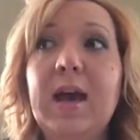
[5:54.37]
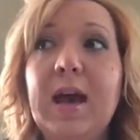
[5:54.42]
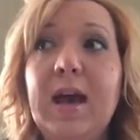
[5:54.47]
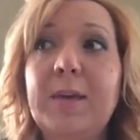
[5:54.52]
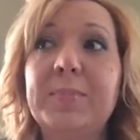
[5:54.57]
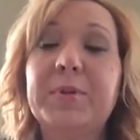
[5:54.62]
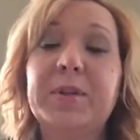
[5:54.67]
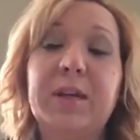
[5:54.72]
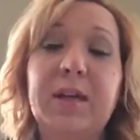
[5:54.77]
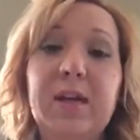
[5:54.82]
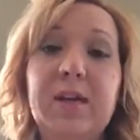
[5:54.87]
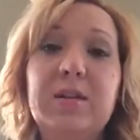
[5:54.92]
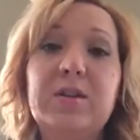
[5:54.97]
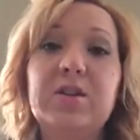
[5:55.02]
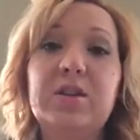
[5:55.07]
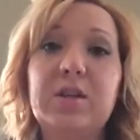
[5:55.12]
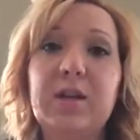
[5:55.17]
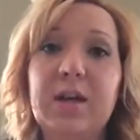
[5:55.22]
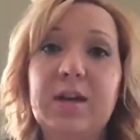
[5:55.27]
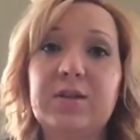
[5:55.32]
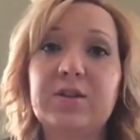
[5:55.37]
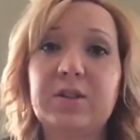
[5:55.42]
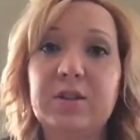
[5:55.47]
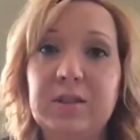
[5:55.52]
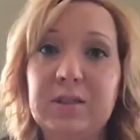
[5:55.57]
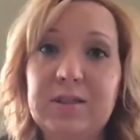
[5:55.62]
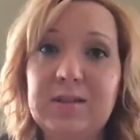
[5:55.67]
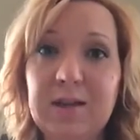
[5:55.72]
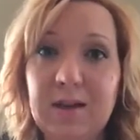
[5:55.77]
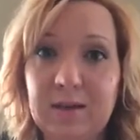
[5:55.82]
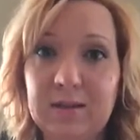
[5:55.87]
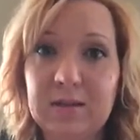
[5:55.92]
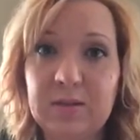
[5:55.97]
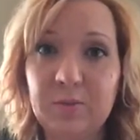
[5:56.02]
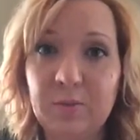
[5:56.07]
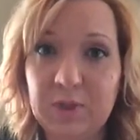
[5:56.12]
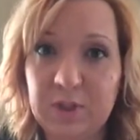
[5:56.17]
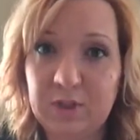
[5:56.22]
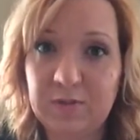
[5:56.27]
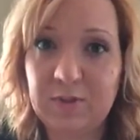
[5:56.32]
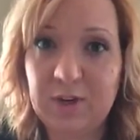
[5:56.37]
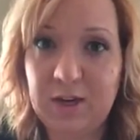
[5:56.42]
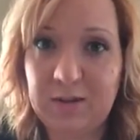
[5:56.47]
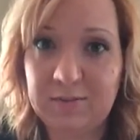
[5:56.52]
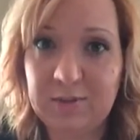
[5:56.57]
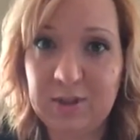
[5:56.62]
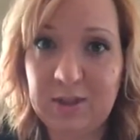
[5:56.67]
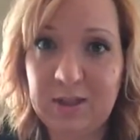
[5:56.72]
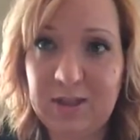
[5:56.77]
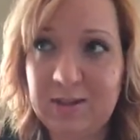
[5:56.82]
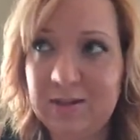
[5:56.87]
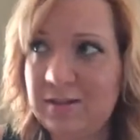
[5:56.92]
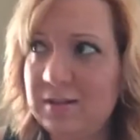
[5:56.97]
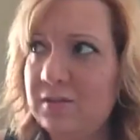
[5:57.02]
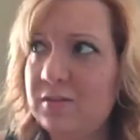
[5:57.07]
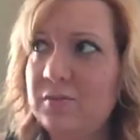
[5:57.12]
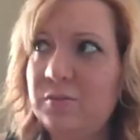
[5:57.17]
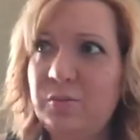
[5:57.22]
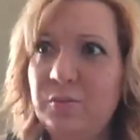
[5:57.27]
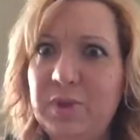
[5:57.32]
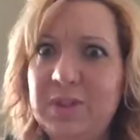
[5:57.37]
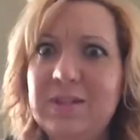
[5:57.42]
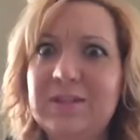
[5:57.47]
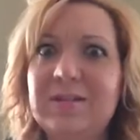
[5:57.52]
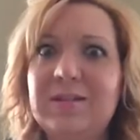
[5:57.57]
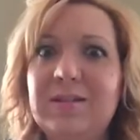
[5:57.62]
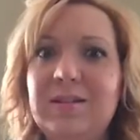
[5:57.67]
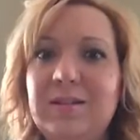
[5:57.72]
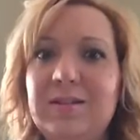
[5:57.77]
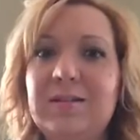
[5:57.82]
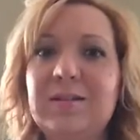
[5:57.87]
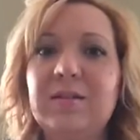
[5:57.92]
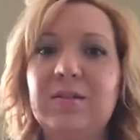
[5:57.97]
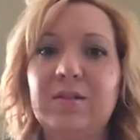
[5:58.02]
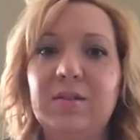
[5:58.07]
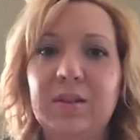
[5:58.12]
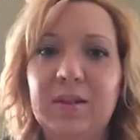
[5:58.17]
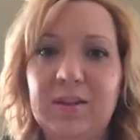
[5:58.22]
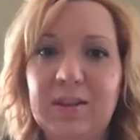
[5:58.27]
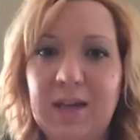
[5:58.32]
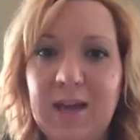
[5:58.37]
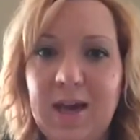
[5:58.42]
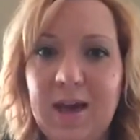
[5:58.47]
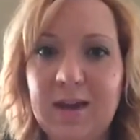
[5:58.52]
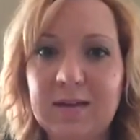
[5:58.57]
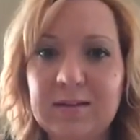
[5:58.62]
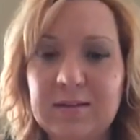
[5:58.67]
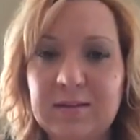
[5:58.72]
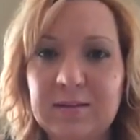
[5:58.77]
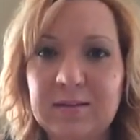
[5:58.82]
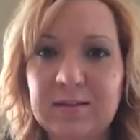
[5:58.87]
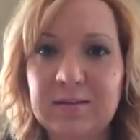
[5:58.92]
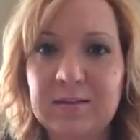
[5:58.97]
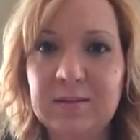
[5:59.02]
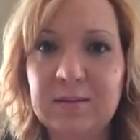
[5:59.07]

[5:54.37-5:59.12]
application actually detects when you've ovulated. What's easier than that?